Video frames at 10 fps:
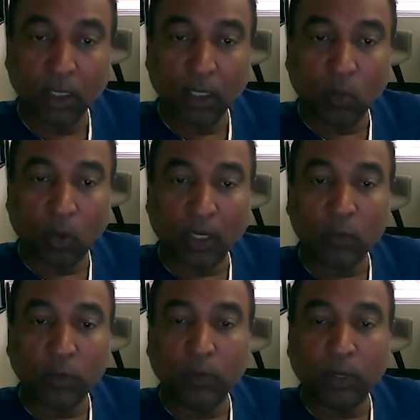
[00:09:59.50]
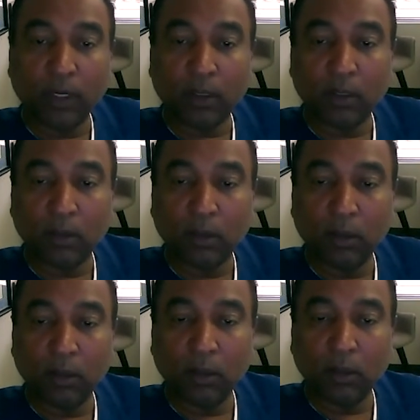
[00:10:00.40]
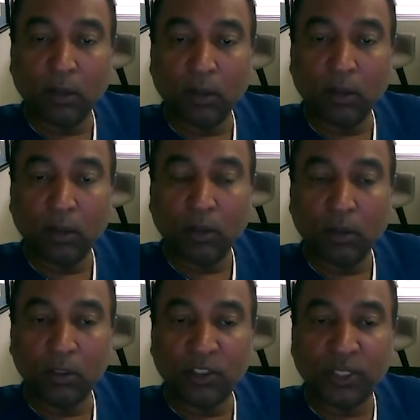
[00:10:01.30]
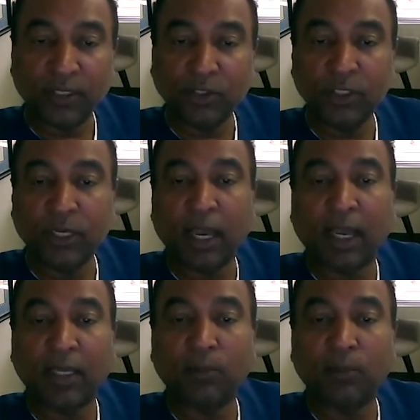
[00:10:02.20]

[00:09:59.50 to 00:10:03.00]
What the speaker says: While we were stenting and